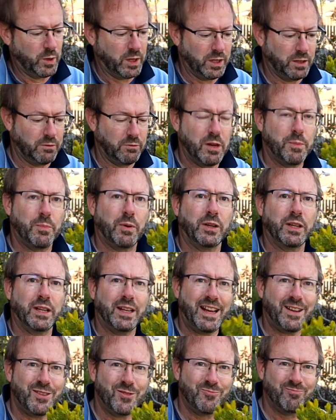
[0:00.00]
we'll repot it
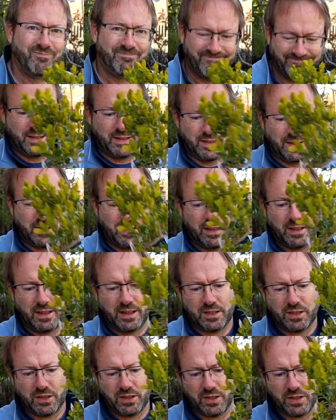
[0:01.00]
now.
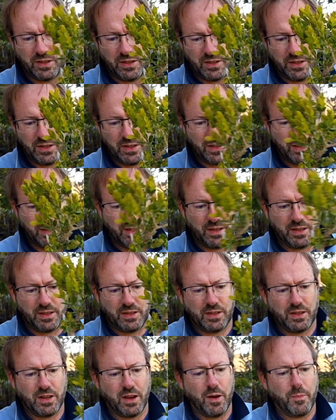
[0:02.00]
Let's just
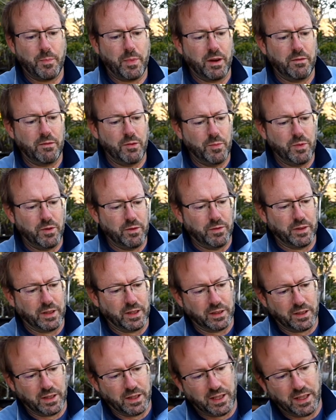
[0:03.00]
start by
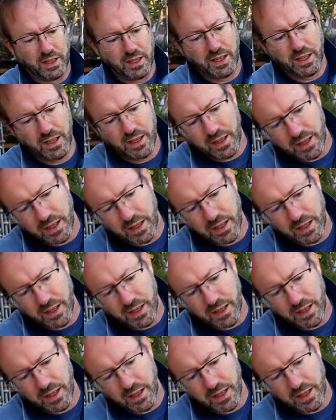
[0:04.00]
removing the